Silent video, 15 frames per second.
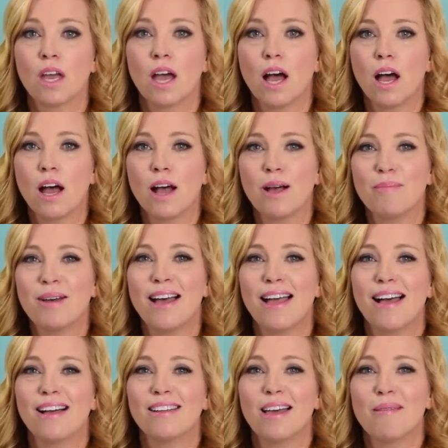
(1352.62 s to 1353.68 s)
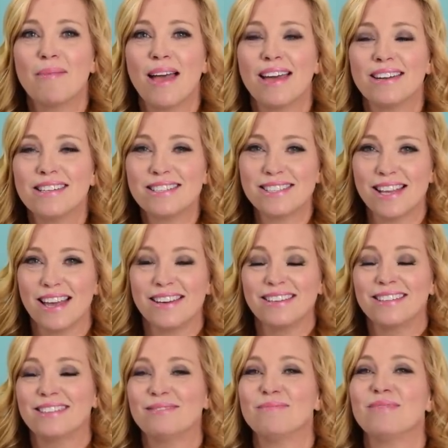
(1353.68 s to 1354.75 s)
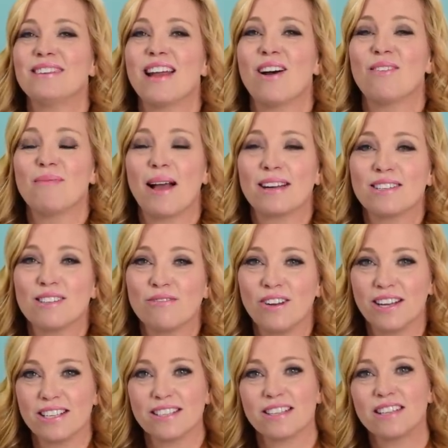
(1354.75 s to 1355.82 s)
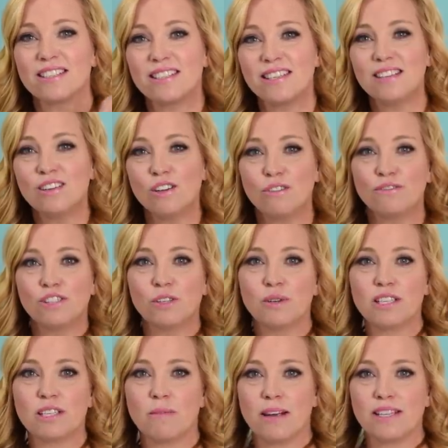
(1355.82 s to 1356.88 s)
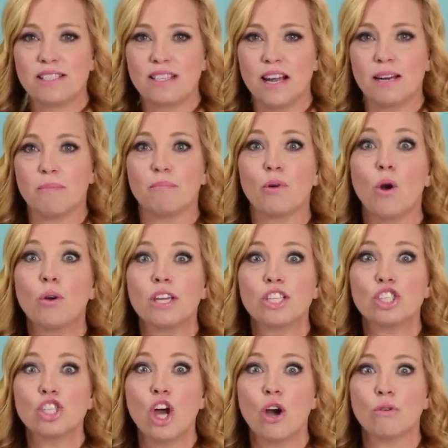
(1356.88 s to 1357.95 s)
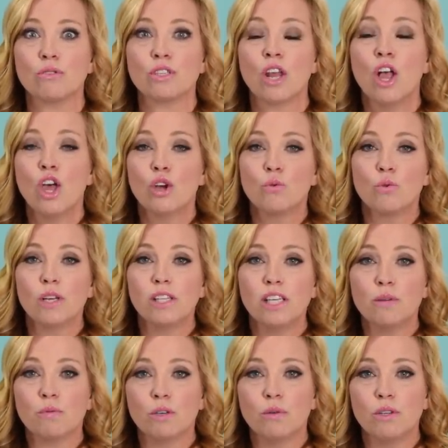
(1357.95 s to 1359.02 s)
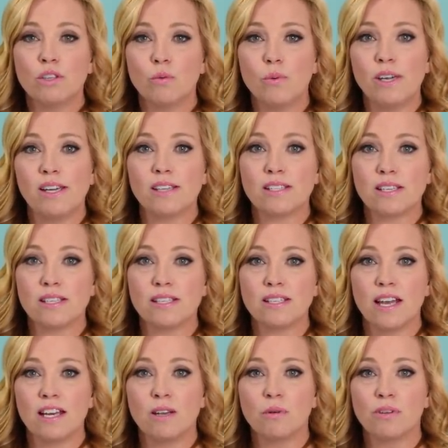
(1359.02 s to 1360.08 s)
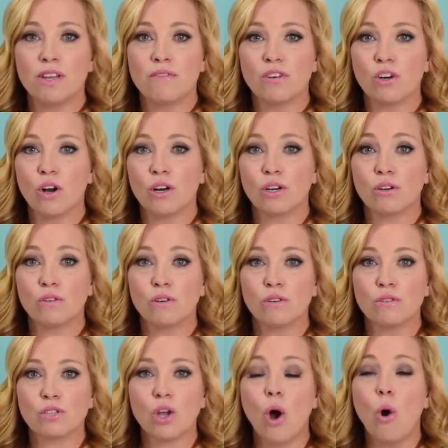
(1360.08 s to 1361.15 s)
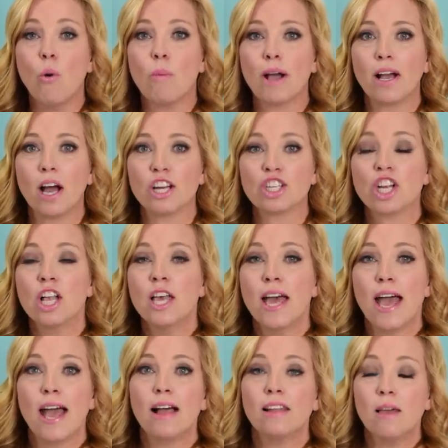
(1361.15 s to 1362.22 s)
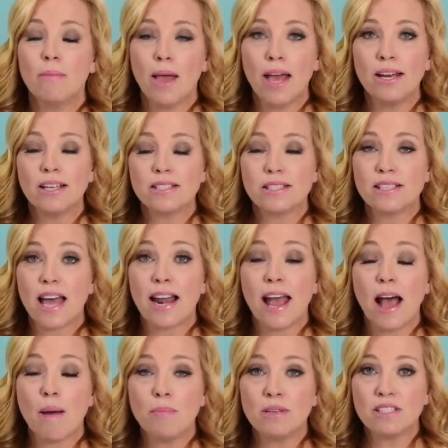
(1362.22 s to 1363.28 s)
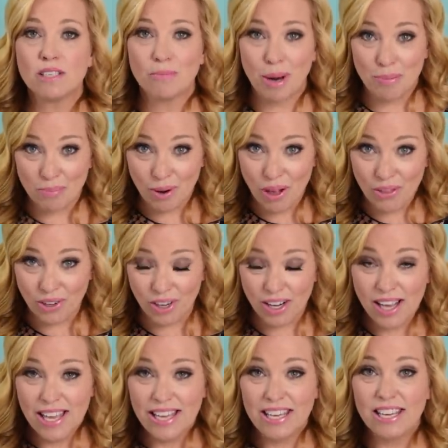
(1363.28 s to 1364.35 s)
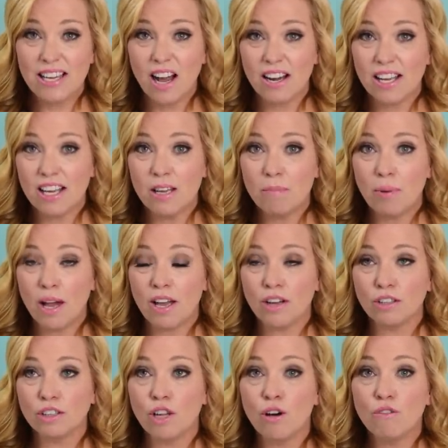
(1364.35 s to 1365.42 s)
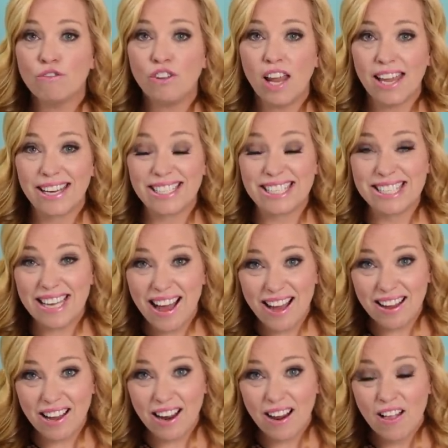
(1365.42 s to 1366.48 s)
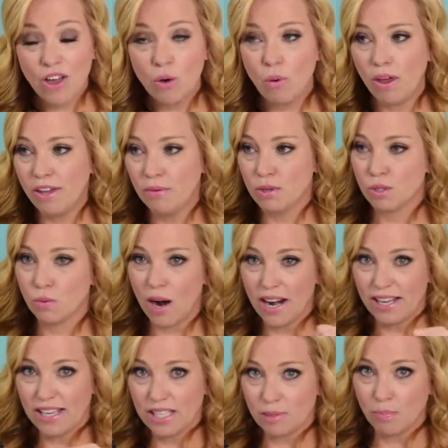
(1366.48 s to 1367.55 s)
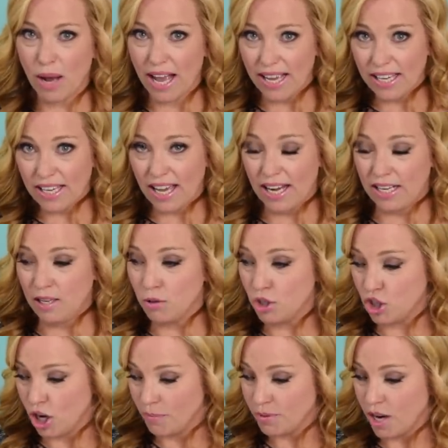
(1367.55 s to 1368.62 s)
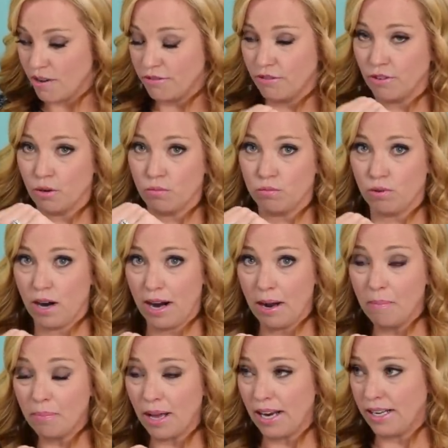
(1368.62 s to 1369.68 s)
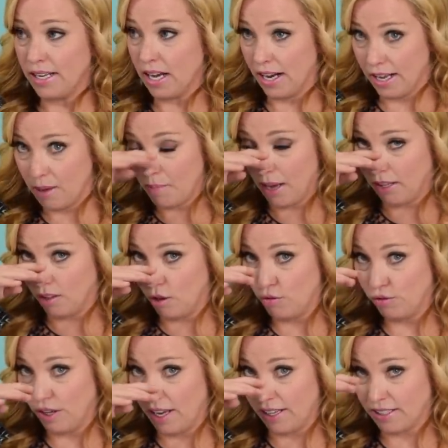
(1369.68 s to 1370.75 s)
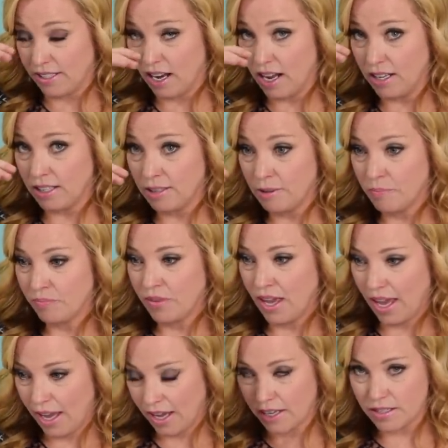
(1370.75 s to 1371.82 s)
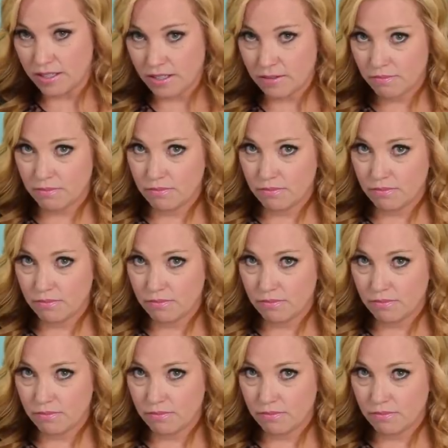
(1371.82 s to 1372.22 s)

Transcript: LM Edit said, now back to the funnies, a seagull flew into my son and broke his nose. Really ruined the week. Since then, he will never go on a cruise. Oh my gosh. LM Edits, that happened to my brother. He got hit by a low-flying duck while he was riding his bike, and he jumped off of a ramp, and he got hit by a low-flying duck and